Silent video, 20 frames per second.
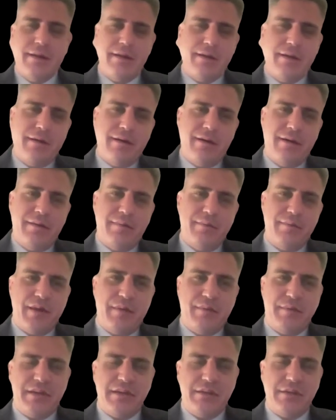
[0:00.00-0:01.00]

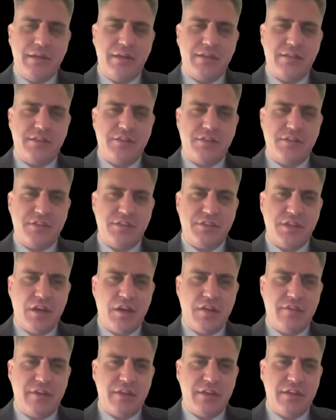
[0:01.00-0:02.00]
I mean, that's just
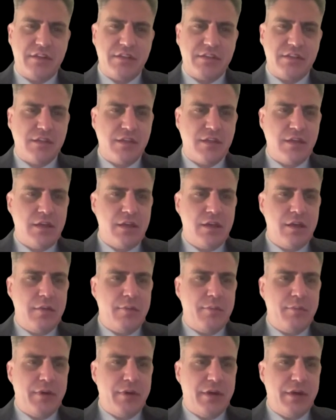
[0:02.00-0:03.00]
obvious,
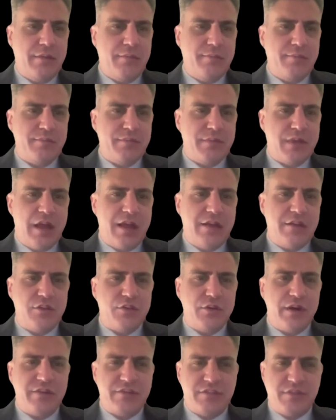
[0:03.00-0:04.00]
but I
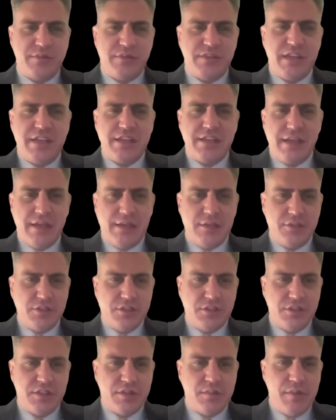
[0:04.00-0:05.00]
do have some
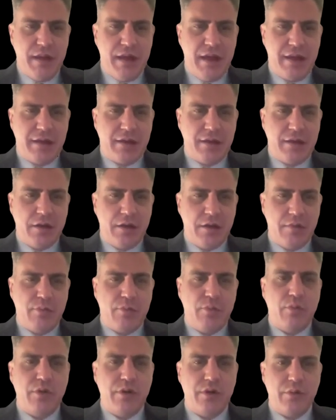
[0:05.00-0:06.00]
citations to back it
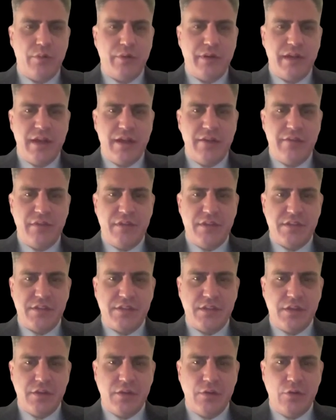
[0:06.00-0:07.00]
up where we have
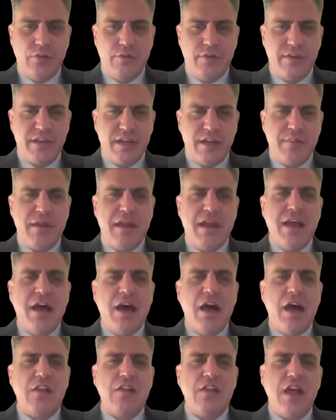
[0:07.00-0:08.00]
this overtime.
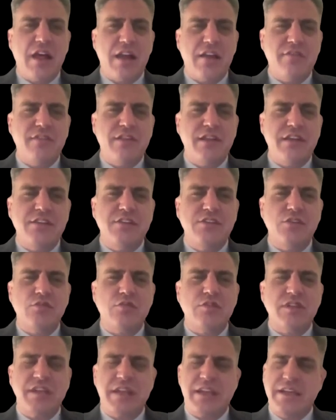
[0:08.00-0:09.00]
A lot of these are
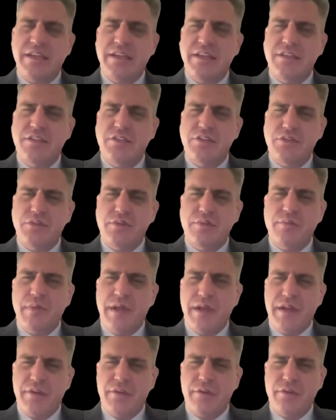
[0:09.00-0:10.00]
related to the
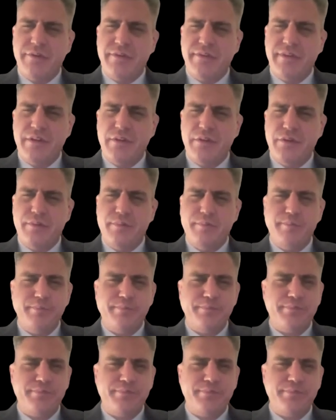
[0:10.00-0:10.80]
medical field,